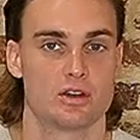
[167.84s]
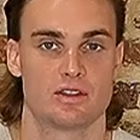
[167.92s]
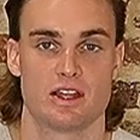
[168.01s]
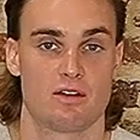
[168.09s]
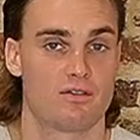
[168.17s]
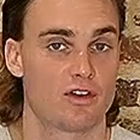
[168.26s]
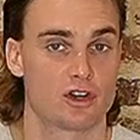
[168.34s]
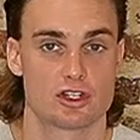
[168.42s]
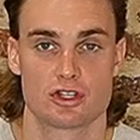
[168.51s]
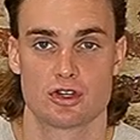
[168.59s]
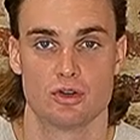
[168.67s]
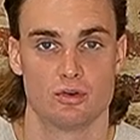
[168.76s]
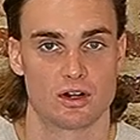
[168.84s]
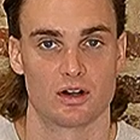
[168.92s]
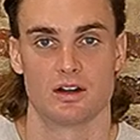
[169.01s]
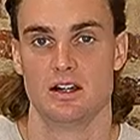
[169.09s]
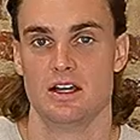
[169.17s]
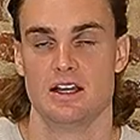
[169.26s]
their first
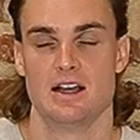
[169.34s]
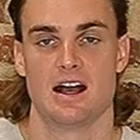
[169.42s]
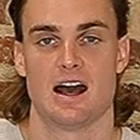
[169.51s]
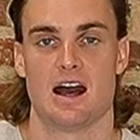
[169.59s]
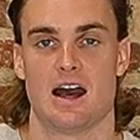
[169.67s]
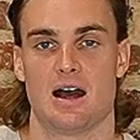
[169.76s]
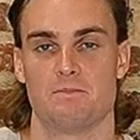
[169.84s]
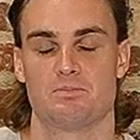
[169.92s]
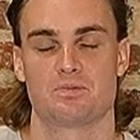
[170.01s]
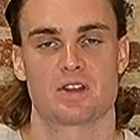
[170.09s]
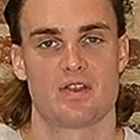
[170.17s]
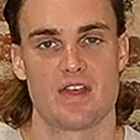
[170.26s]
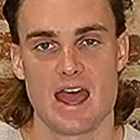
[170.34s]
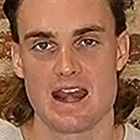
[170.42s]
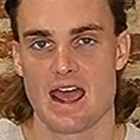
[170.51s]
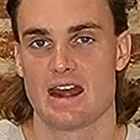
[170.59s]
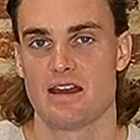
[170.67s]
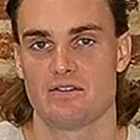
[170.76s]
tour. That
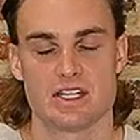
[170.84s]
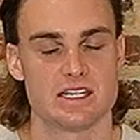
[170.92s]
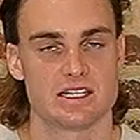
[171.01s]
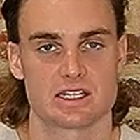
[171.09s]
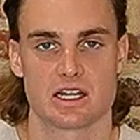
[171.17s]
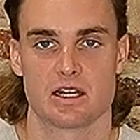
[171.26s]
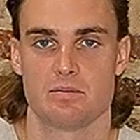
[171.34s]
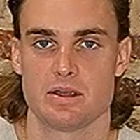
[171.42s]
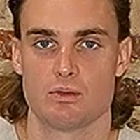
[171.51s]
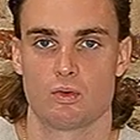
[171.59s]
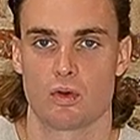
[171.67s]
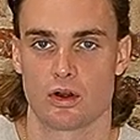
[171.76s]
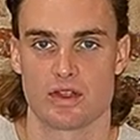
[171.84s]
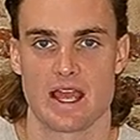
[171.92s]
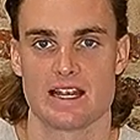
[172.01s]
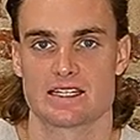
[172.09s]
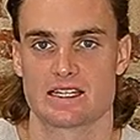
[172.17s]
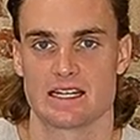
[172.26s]
NFT is going to be worth
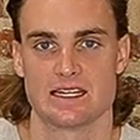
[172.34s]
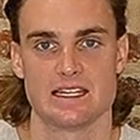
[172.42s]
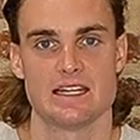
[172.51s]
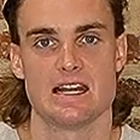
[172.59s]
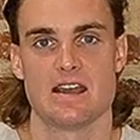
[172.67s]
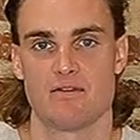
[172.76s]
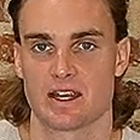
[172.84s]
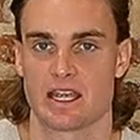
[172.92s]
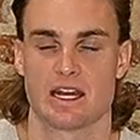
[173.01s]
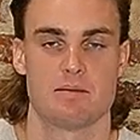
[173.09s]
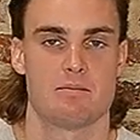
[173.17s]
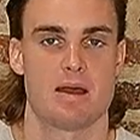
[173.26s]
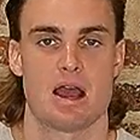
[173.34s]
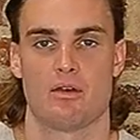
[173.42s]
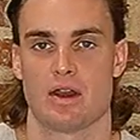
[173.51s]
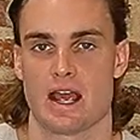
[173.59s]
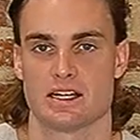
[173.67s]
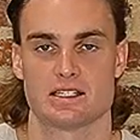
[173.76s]
a significant
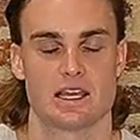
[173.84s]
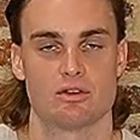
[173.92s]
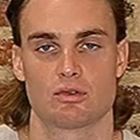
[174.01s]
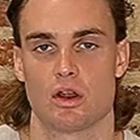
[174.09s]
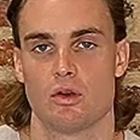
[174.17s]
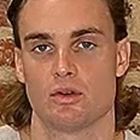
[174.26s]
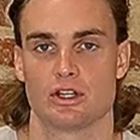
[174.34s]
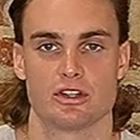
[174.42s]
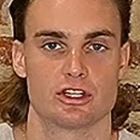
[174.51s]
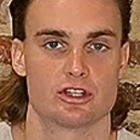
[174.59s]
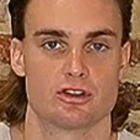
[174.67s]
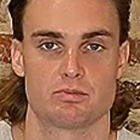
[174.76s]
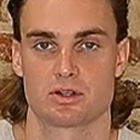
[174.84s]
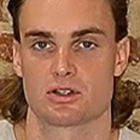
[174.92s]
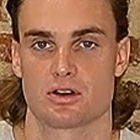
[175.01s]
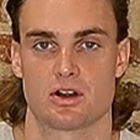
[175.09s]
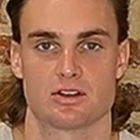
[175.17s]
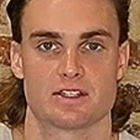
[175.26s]
amount as they grow into the
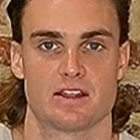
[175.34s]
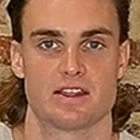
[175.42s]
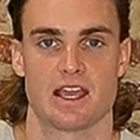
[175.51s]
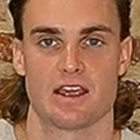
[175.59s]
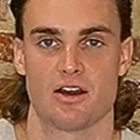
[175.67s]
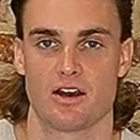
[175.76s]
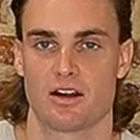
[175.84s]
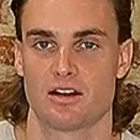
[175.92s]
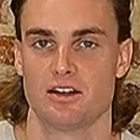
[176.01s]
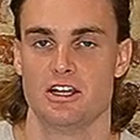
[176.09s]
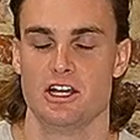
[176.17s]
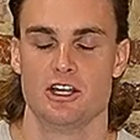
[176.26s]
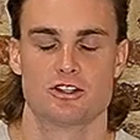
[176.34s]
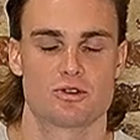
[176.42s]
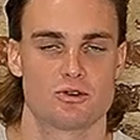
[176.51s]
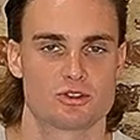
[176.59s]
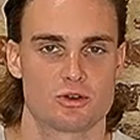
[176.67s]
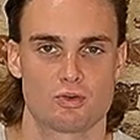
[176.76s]
superstars that they are.
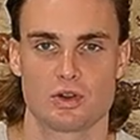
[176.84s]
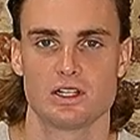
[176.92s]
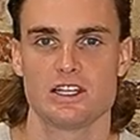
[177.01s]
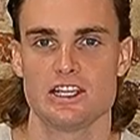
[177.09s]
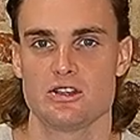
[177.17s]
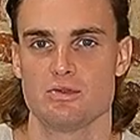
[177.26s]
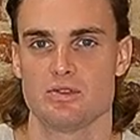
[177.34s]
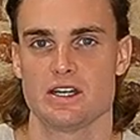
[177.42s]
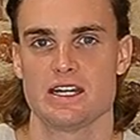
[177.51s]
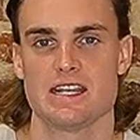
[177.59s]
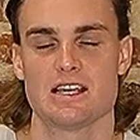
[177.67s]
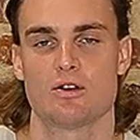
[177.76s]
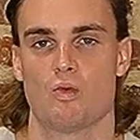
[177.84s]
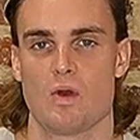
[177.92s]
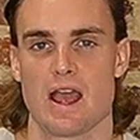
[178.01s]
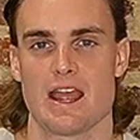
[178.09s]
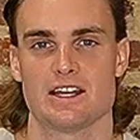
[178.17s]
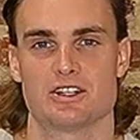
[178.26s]
So it's a really unique
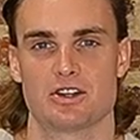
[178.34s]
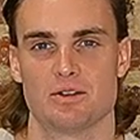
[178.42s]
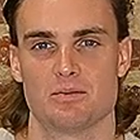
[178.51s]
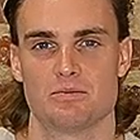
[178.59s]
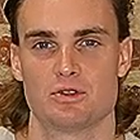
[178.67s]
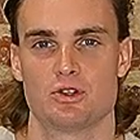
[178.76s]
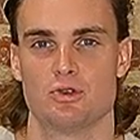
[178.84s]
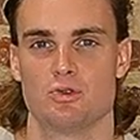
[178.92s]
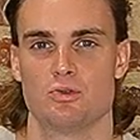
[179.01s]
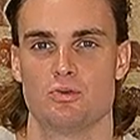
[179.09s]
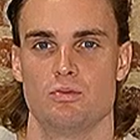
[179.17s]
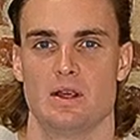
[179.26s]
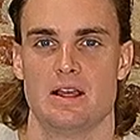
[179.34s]
way to